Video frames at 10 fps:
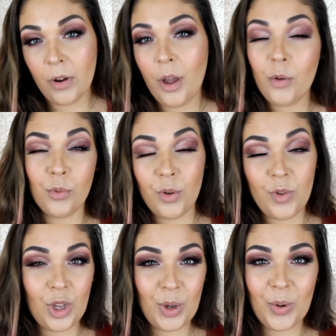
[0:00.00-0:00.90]
of a
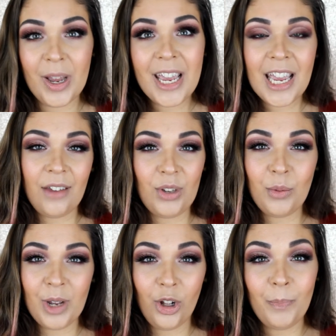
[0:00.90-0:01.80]
review, if
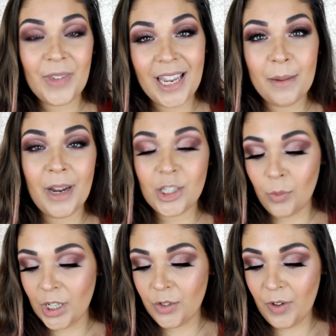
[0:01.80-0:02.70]
you will, in my
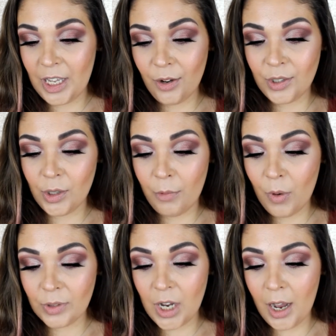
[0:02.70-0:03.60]
swatch video, so I
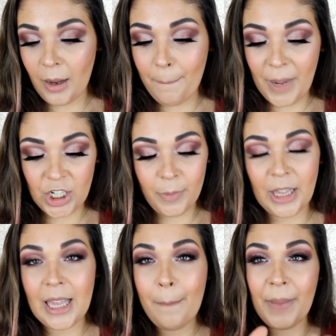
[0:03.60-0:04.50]
won't talk much
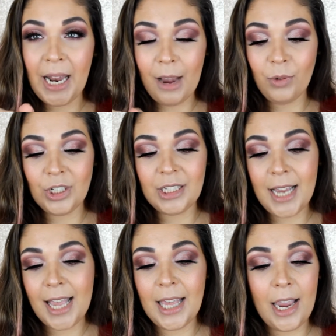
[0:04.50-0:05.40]
about them, but I will just
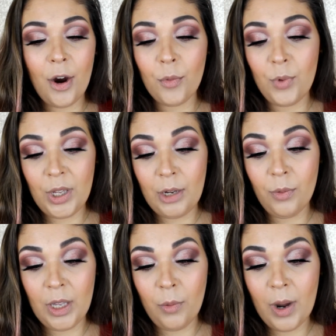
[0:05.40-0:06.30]
say they are really,
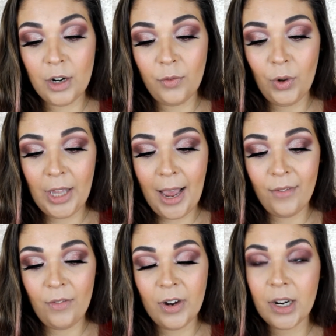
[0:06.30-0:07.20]
really wonderful. They have
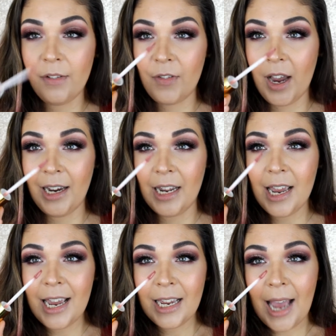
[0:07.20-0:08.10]
a very fine
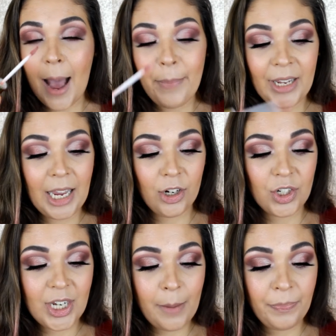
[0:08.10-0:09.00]

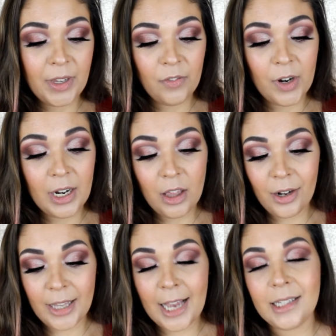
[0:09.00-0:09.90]
applicator tip. They're very
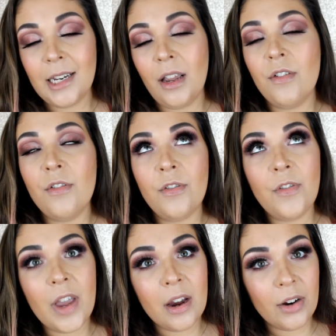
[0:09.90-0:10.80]
long lasting,
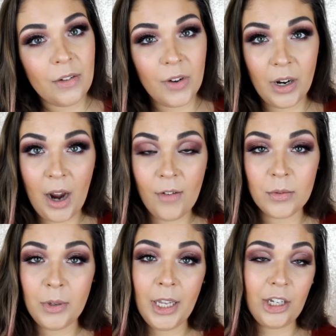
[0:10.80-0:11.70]
very, very
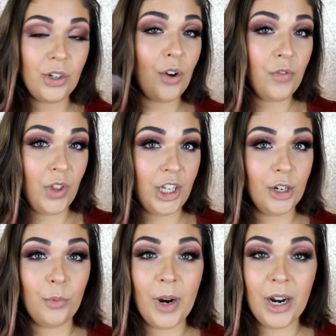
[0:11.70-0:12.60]
comfortable. Like, you don't feel like
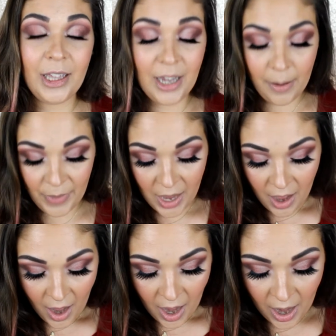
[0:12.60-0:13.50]
you're wearing them.
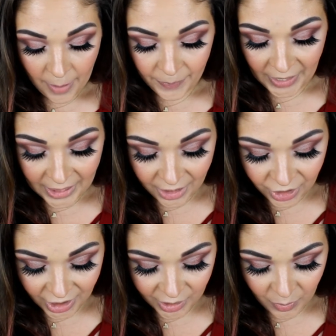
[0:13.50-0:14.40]
Um, and they're
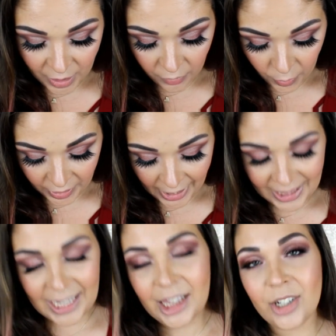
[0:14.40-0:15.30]
just wonderful. And I
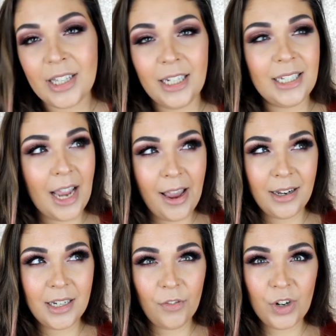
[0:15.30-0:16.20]
think there's like
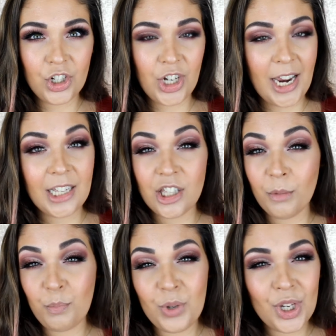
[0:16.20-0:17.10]
ten different shades.
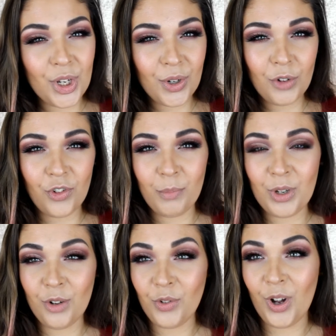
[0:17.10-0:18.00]
They're beautiful,
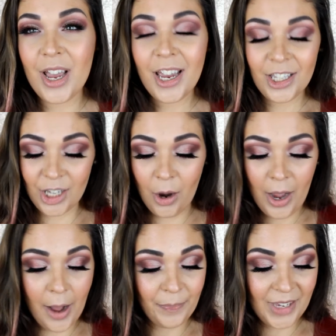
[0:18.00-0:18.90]
beautiful. So
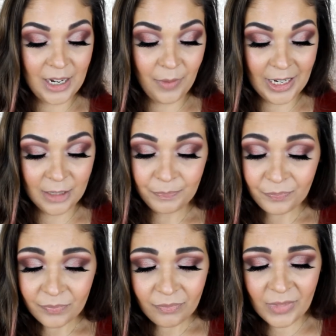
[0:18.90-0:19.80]
um, anyways,
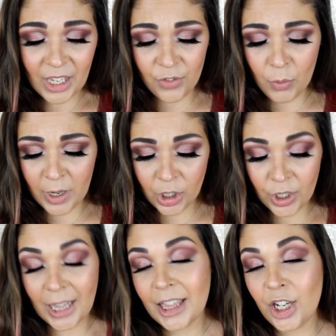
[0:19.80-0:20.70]
if you want to
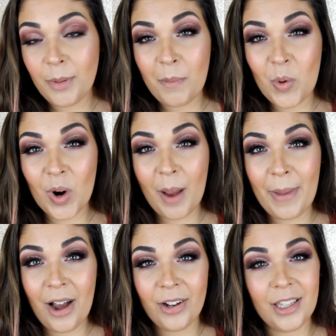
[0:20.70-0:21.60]
learn a little bit more
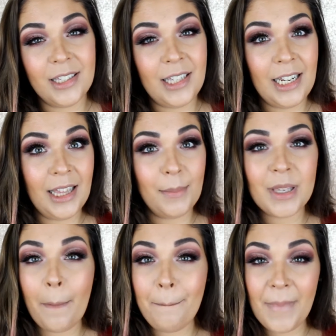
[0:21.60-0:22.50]
about the City
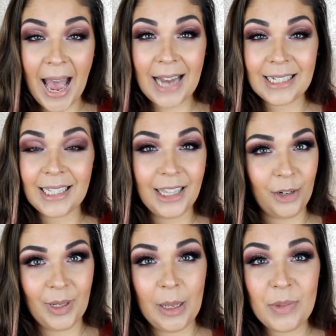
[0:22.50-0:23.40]
Lips matte
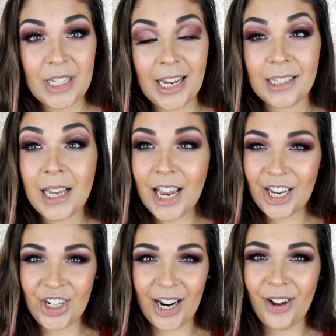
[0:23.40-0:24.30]
liquid lipsticks,
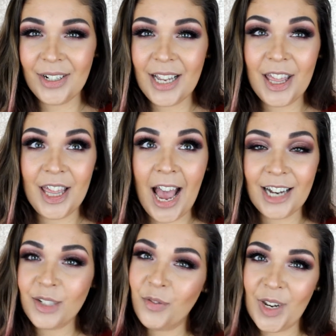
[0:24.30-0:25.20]
check out
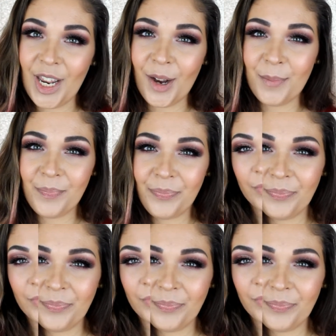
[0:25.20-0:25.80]
that video. All